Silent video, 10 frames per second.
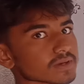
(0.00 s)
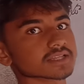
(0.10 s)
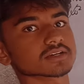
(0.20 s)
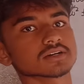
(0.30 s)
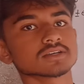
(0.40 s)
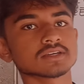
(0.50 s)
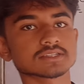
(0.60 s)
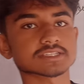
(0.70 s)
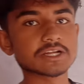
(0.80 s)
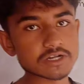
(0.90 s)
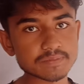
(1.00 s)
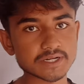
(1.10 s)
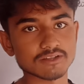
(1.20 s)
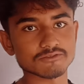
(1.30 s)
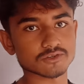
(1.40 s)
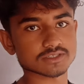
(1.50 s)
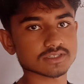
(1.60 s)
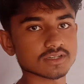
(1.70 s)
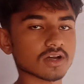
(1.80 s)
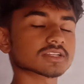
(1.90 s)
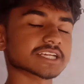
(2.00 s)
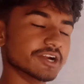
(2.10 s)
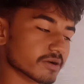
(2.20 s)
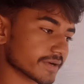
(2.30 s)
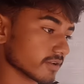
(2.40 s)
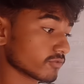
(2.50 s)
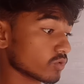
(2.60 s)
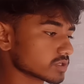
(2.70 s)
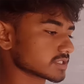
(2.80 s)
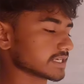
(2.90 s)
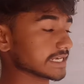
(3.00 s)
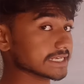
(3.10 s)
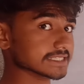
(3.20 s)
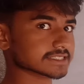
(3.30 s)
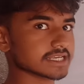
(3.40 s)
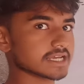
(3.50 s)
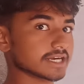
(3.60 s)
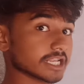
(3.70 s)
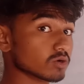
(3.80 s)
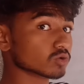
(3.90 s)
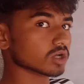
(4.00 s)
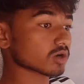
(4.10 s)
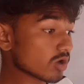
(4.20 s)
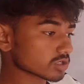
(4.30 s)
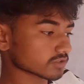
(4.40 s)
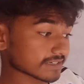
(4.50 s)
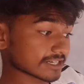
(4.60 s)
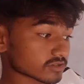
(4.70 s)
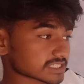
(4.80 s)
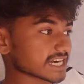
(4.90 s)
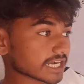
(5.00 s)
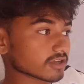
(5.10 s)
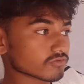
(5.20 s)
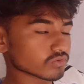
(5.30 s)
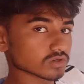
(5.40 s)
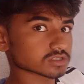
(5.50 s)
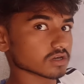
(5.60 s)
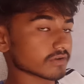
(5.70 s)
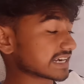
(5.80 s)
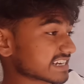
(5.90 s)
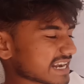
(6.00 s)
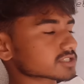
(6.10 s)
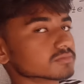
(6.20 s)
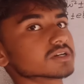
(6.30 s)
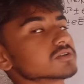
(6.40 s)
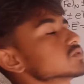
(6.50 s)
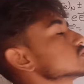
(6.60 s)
by the centripetal force. Now the centripetal force is due to the cause of electrostatic force of attraction between